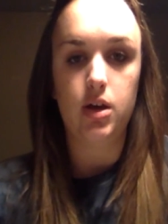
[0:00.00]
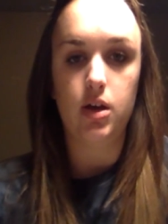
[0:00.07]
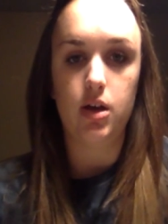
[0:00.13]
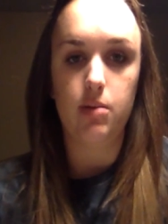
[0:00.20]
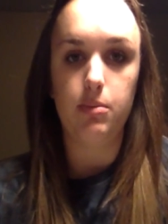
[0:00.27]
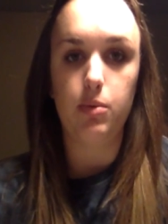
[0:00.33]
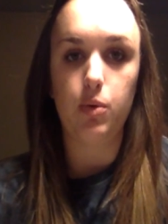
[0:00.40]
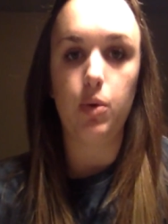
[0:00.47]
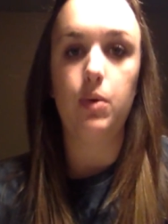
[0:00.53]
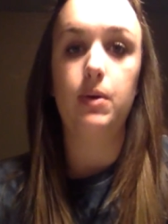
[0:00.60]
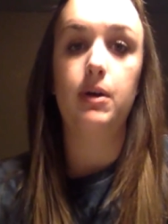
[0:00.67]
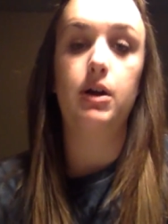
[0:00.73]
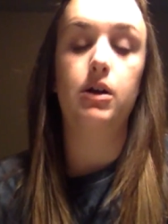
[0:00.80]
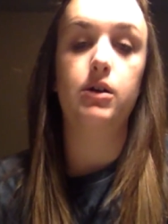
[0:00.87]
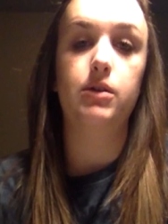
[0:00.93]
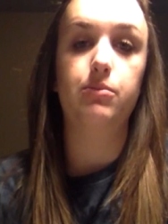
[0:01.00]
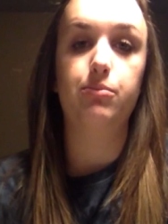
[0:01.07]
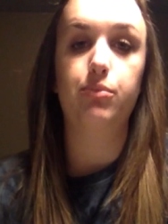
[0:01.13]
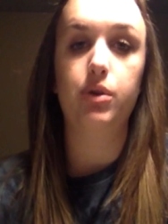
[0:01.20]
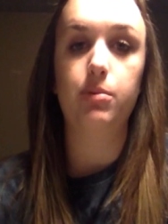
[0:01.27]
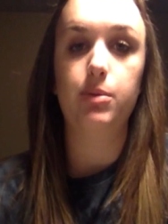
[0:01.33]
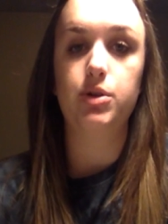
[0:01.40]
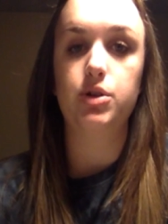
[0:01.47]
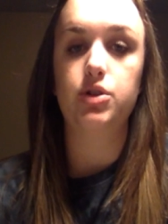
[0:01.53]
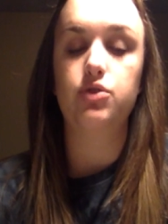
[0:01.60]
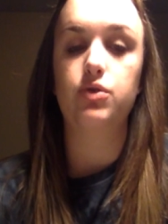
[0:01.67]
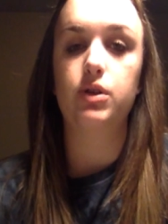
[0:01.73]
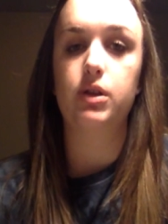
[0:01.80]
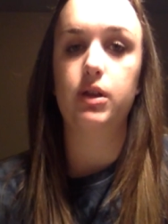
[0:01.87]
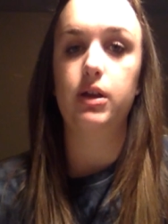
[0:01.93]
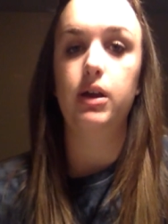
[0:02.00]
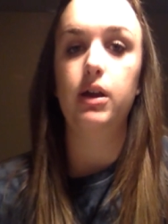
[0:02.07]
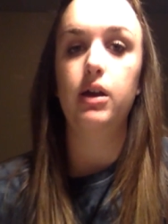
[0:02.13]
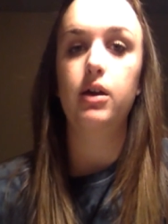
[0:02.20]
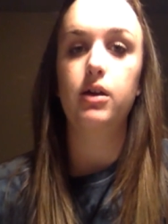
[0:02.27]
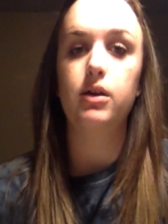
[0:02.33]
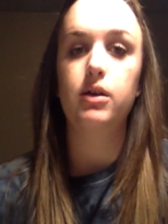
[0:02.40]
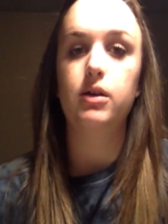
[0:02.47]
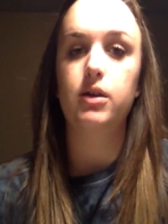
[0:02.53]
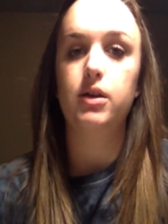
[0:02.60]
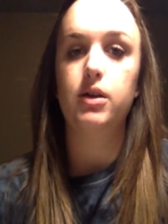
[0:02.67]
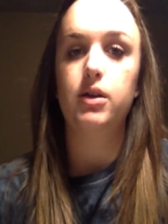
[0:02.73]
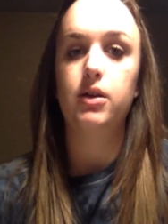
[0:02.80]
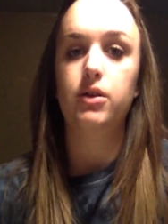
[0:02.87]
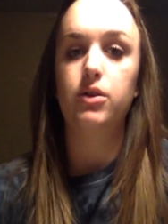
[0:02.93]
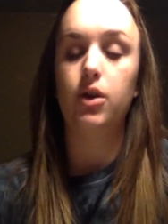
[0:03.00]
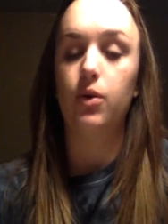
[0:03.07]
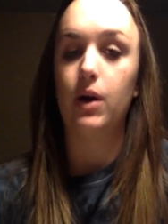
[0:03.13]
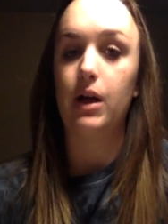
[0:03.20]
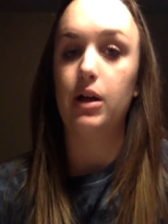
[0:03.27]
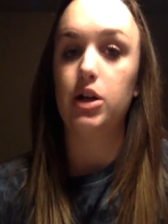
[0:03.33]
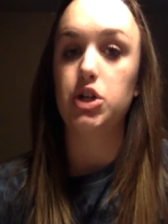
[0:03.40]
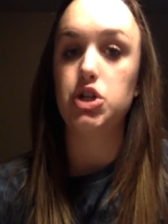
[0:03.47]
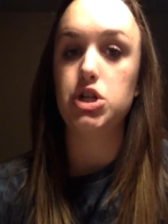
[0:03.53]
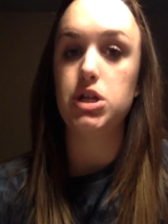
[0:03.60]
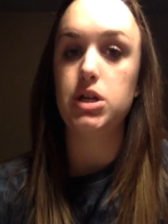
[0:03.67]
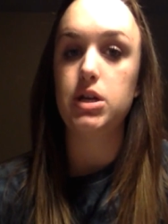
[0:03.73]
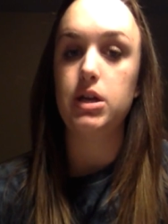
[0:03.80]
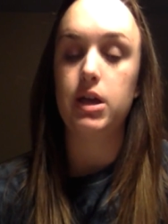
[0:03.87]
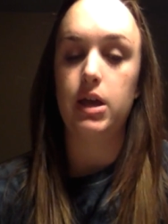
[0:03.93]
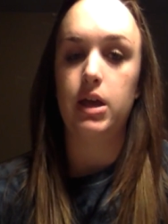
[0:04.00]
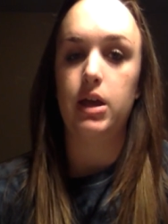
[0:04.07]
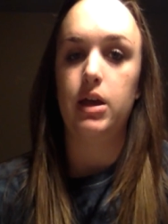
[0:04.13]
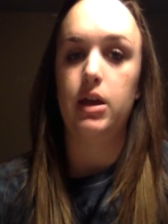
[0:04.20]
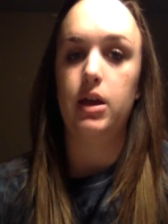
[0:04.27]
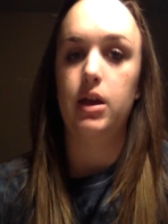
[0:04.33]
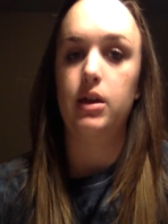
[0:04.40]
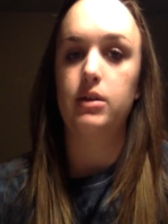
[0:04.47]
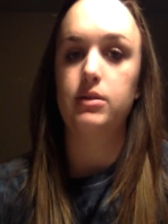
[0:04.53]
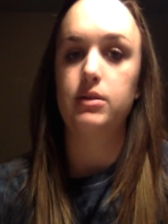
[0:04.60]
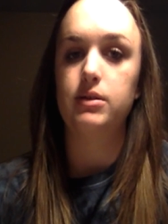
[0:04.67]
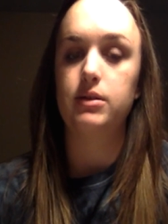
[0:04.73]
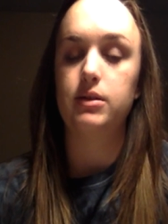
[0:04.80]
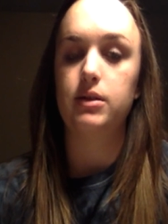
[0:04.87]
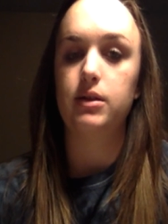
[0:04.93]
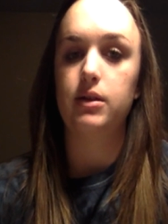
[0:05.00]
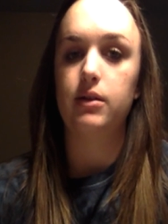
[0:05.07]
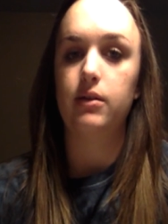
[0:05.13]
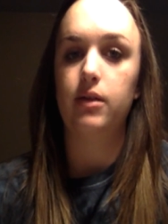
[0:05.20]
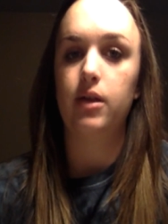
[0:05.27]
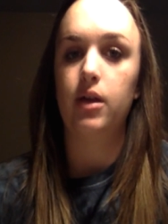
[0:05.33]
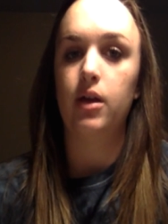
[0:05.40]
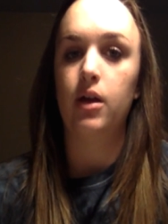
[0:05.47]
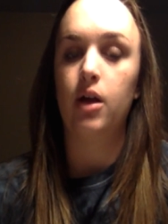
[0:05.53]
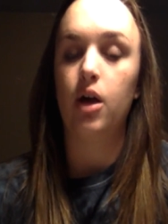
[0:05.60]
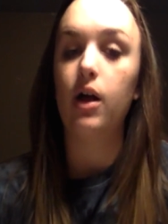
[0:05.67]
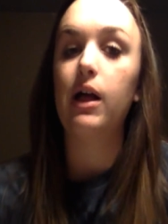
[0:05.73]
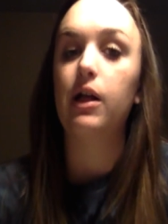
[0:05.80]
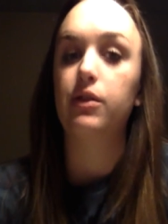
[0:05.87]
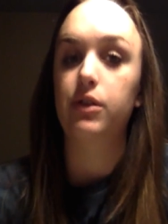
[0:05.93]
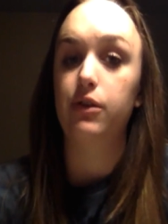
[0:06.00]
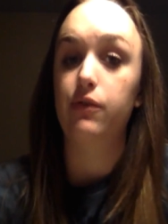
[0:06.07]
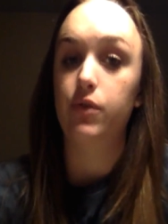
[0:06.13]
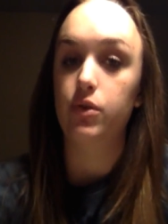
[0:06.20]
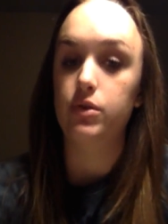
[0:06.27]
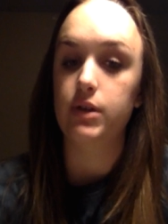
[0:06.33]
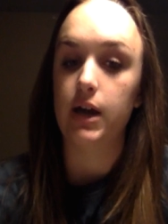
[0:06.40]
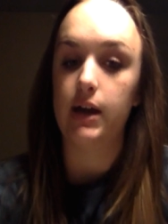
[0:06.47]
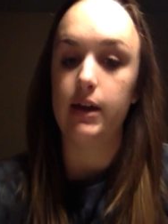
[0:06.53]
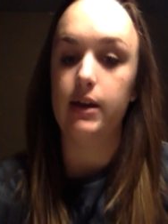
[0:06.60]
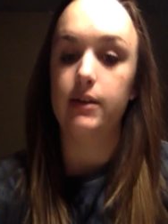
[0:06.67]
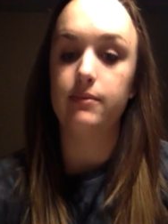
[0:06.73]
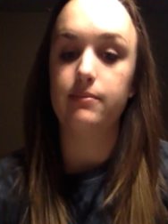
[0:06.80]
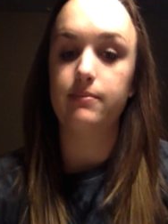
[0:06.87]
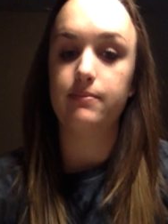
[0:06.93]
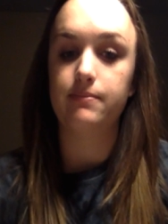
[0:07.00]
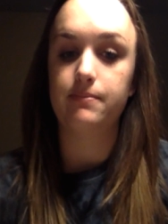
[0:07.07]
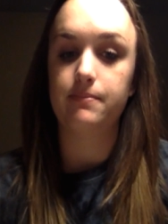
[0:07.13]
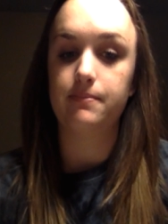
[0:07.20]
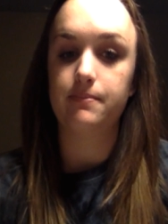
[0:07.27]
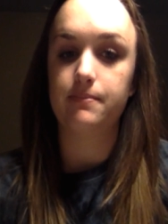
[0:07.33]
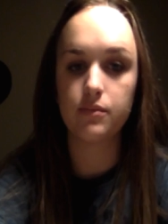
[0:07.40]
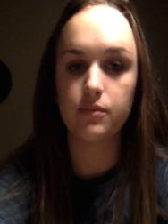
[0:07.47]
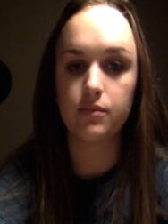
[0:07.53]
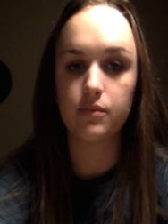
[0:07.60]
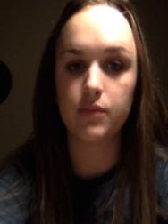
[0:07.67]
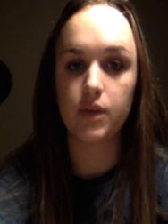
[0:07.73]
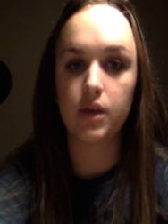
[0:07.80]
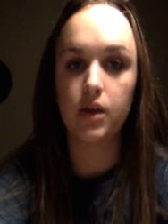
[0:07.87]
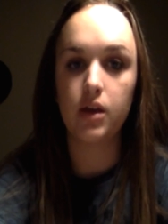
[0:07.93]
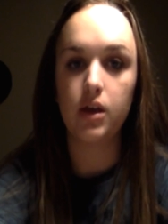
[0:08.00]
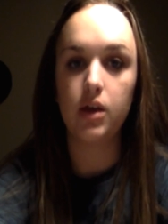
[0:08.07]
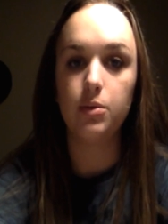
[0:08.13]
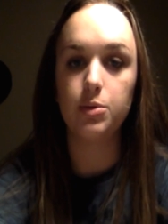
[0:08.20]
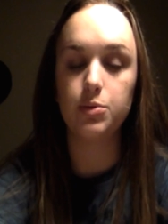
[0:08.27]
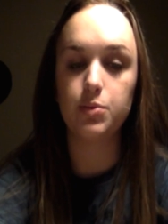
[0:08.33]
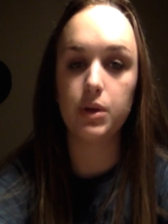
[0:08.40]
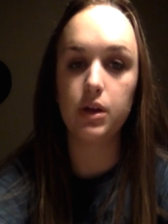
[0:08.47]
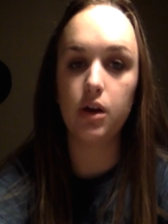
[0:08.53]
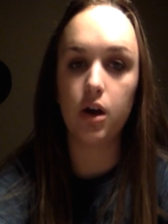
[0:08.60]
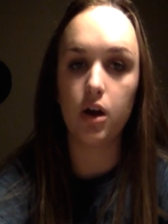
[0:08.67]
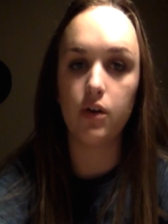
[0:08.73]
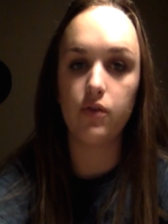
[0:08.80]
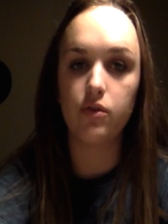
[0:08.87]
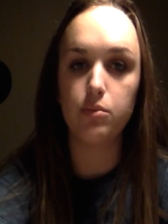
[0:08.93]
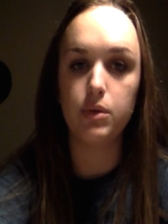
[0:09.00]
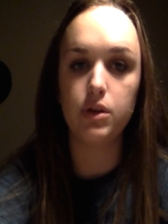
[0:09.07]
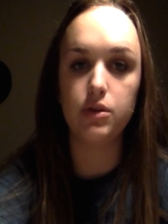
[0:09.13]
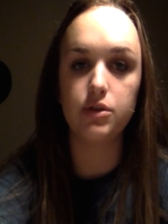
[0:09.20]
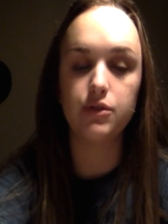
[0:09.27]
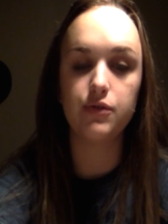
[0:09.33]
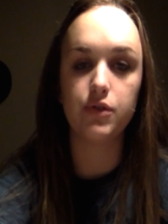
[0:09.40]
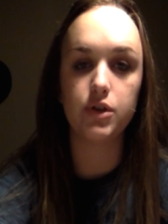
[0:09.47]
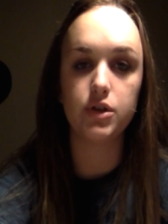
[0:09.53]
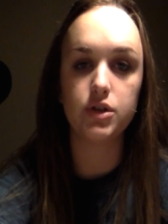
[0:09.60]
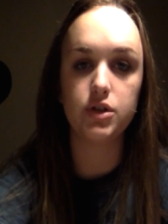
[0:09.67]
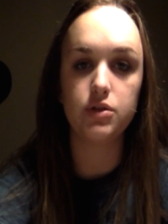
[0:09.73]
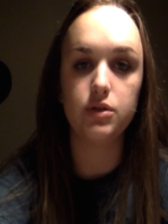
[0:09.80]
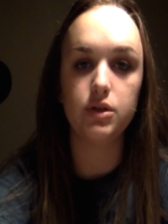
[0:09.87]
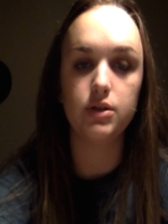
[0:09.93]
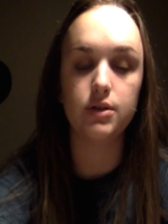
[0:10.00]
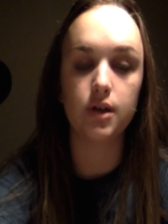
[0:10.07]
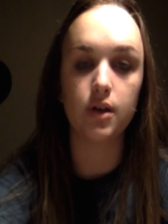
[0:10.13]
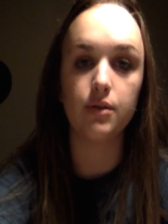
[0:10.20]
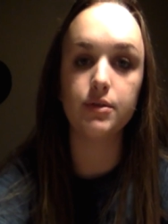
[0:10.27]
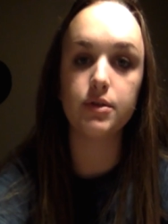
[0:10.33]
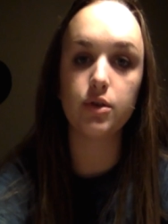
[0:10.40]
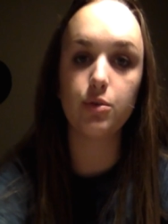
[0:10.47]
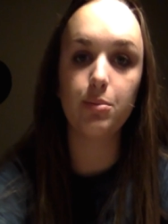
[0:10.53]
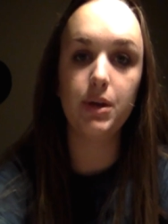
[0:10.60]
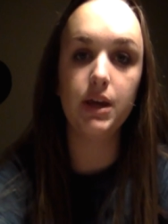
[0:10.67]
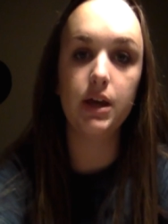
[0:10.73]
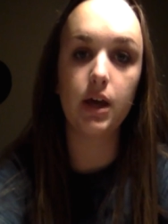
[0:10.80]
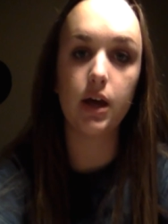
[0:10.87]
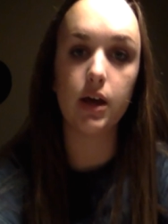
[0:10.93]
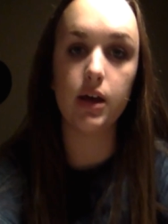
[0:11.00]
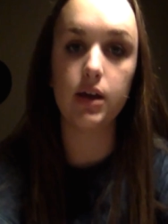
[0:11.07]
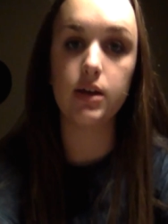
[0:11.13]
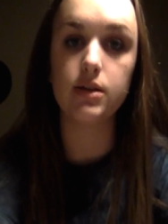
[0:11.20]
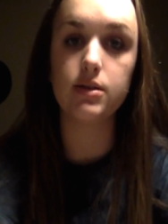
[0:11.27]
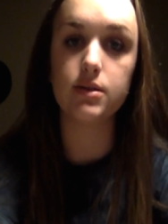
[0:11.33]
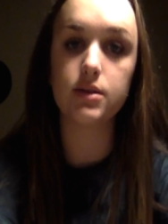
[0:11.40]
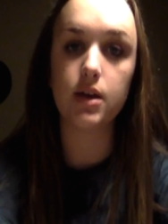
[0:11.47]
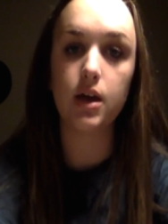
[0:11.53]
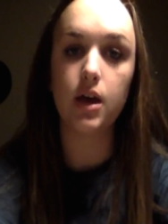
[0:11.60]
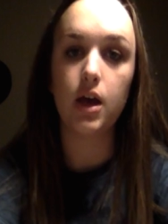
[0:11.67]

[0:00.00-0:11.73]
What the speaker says: And we went on pretty much a strictly no allergy and all healthy food diet. It was really hard for me those first 2 years also because